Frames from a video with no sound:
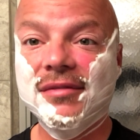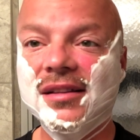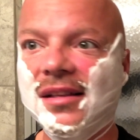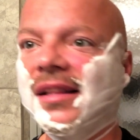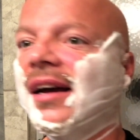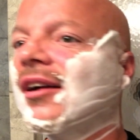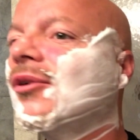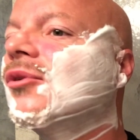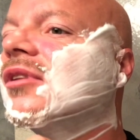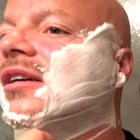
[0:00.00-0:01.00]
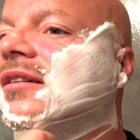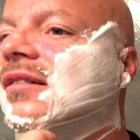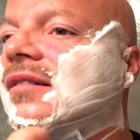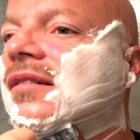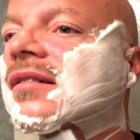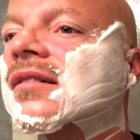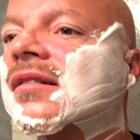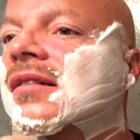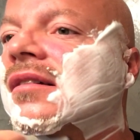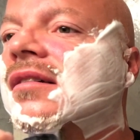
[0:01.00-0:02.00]
feeling that cooling
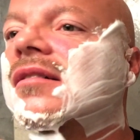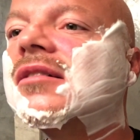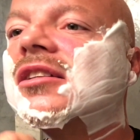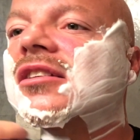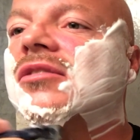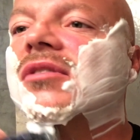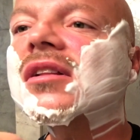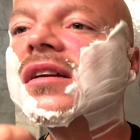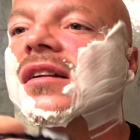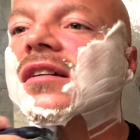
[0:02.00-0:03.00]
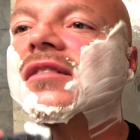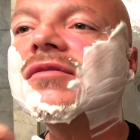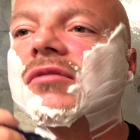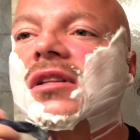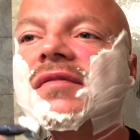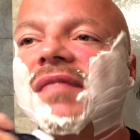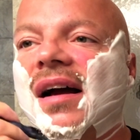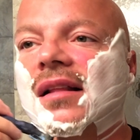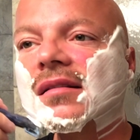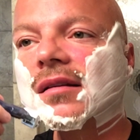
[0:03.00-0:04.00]
which is really nice. Really
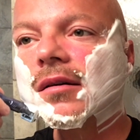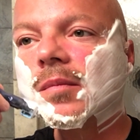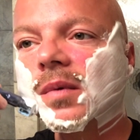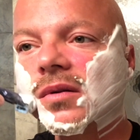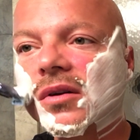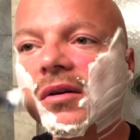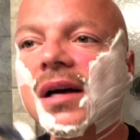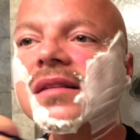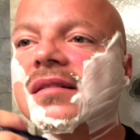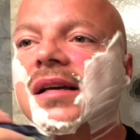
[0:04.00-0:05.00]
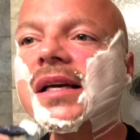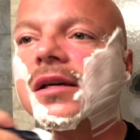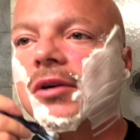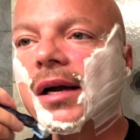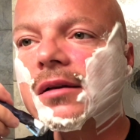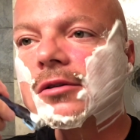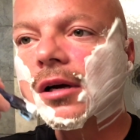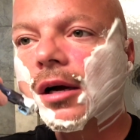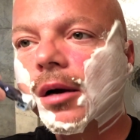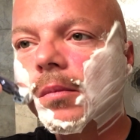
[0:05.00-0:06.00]
fine soap. So I'd say great
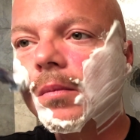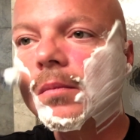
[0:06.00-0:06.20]
job